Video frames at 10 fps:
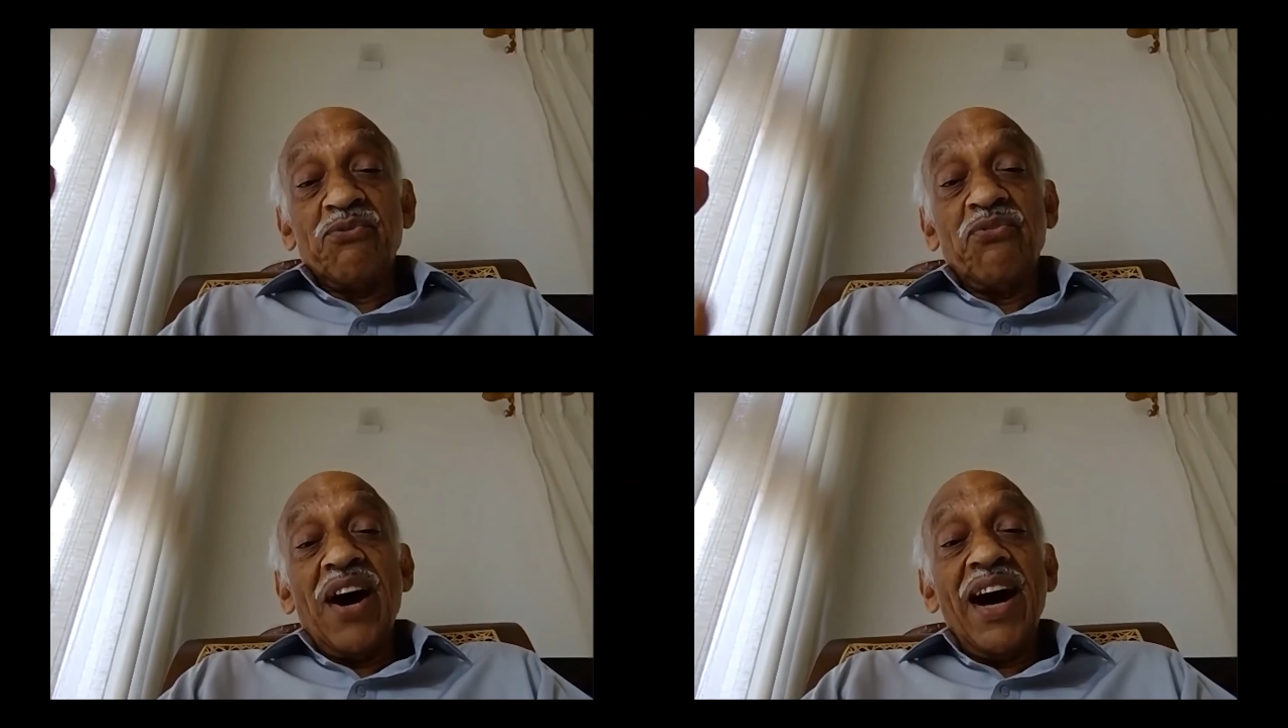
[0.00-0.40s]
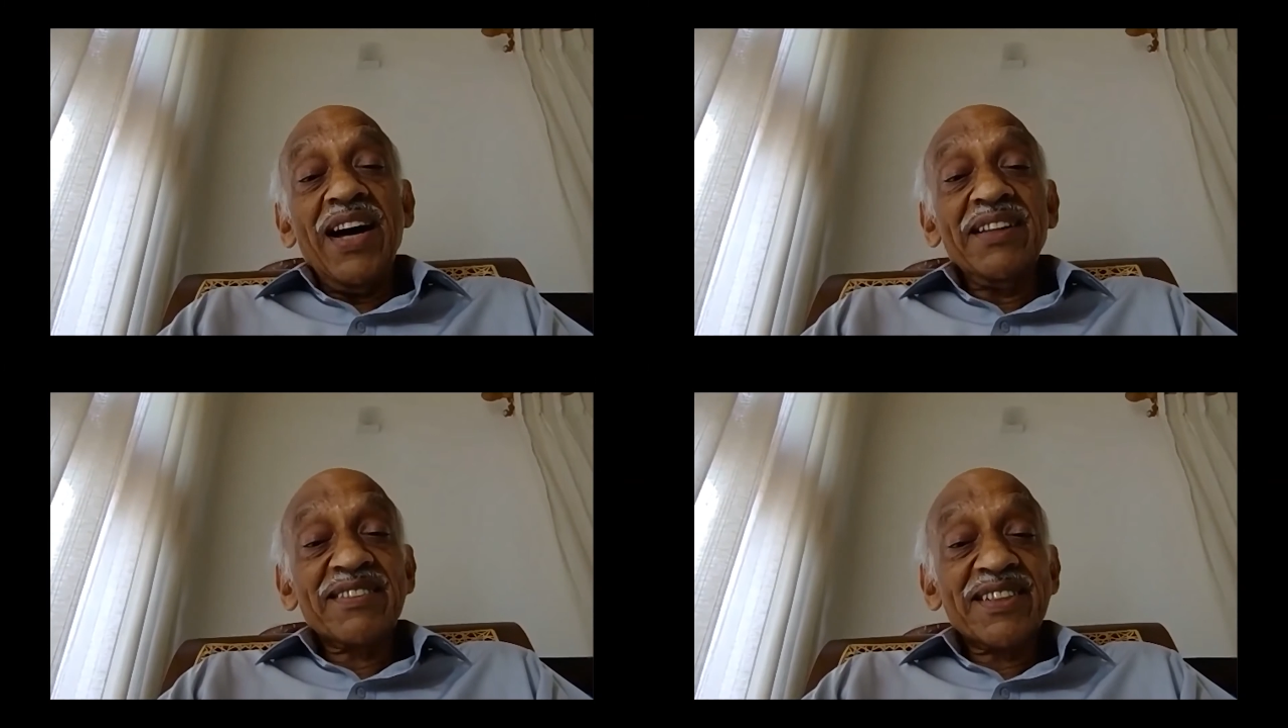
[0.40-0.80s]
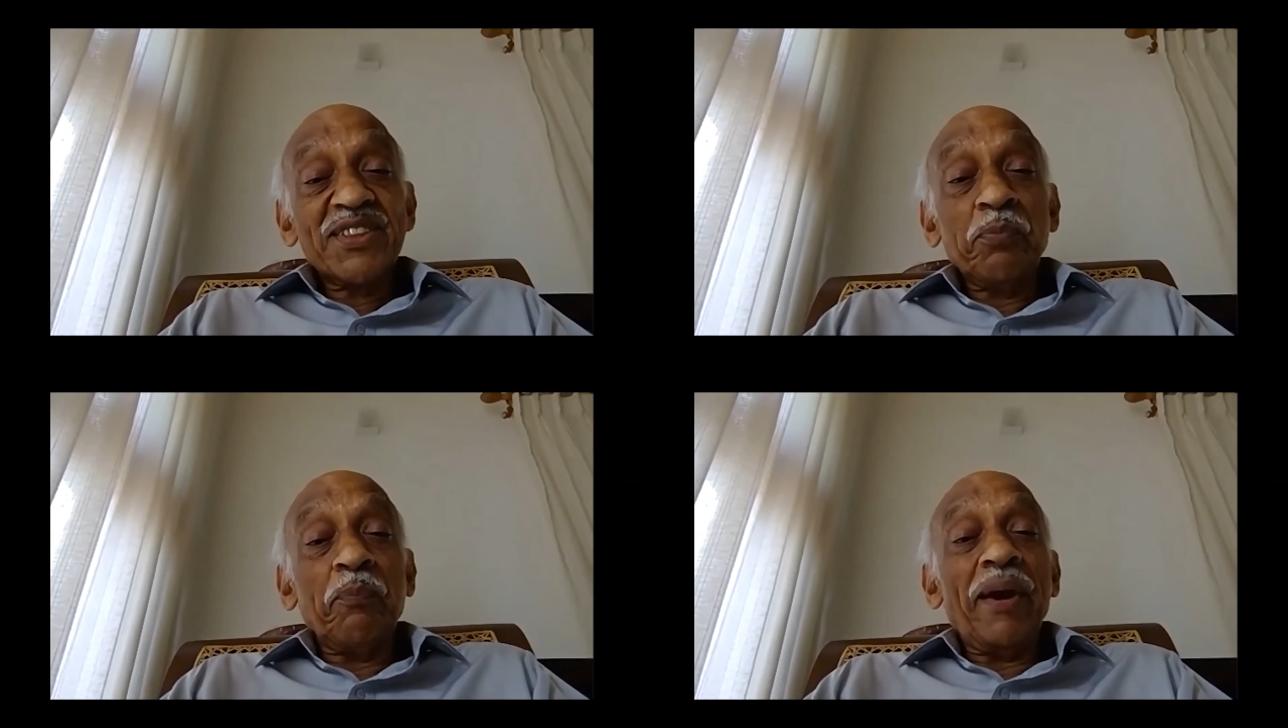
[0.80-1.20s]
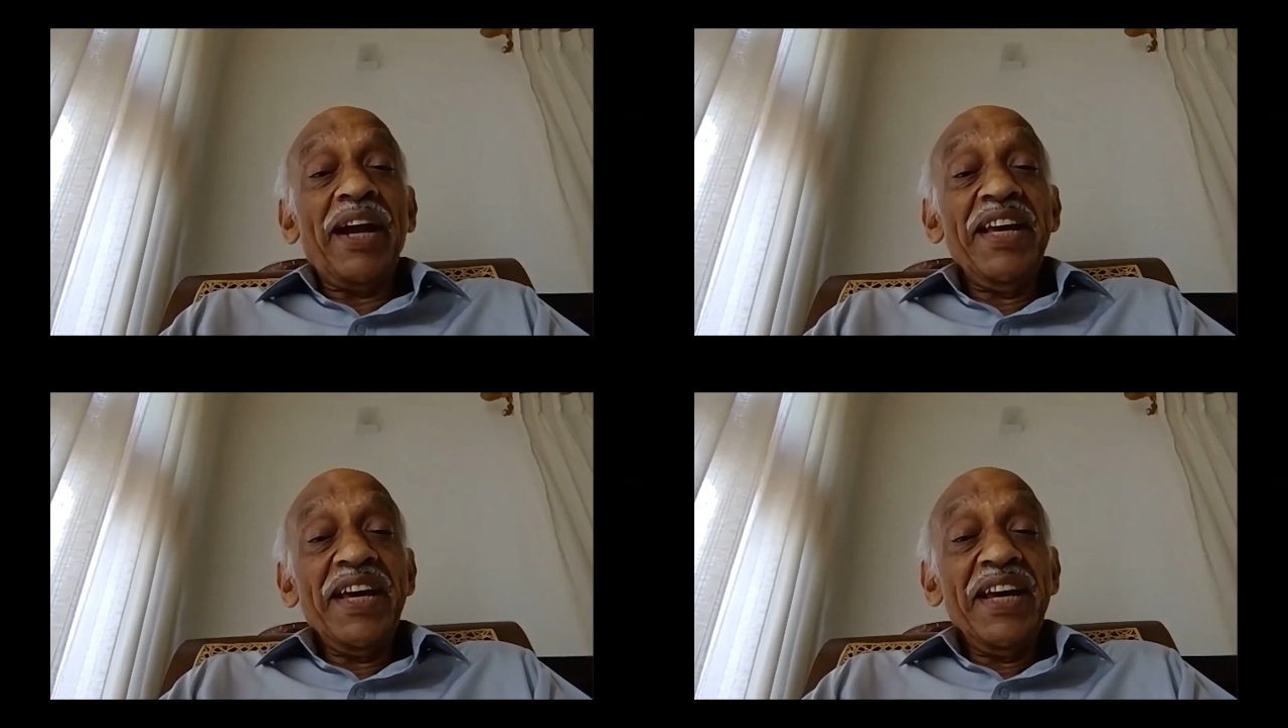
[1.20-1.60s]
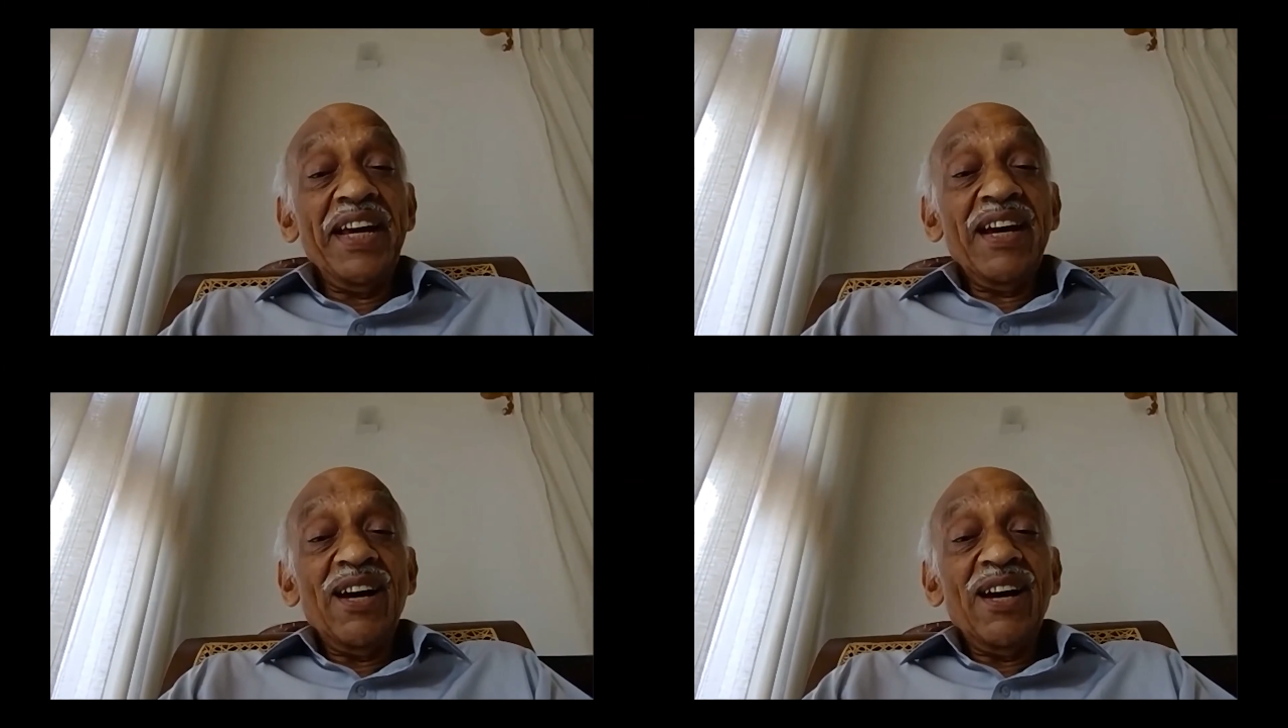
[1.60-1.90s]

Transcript: fast spreading